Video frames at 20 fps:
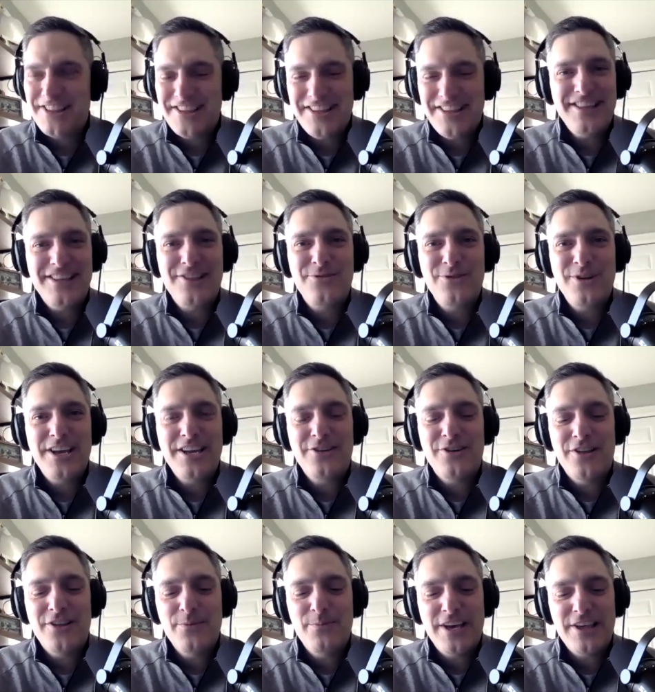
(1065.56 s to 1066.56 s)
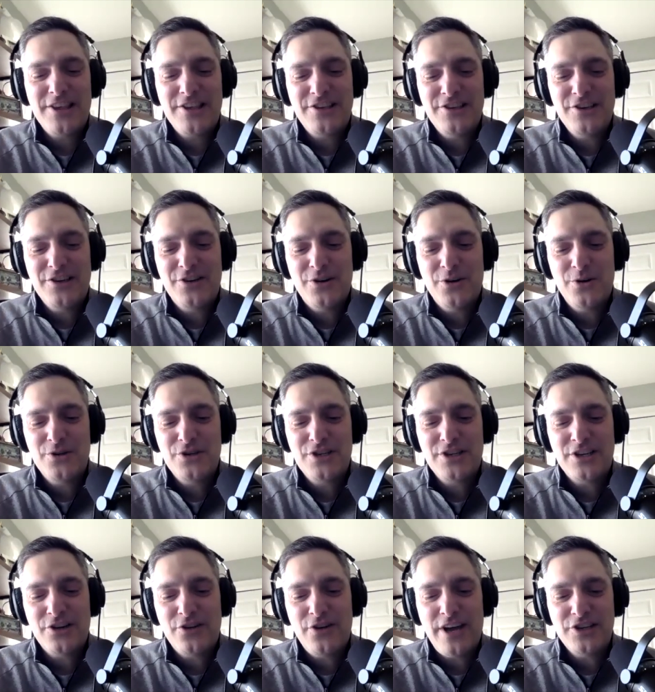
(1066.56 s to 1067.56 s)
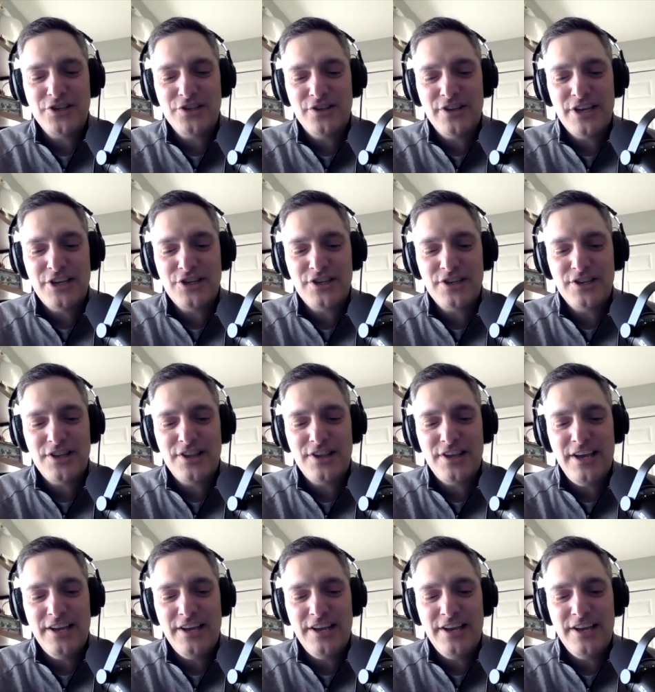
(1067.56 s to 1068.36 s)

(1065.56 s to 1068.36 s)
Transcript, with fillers: see. That's right. All the best to you, Coach. Congratulations.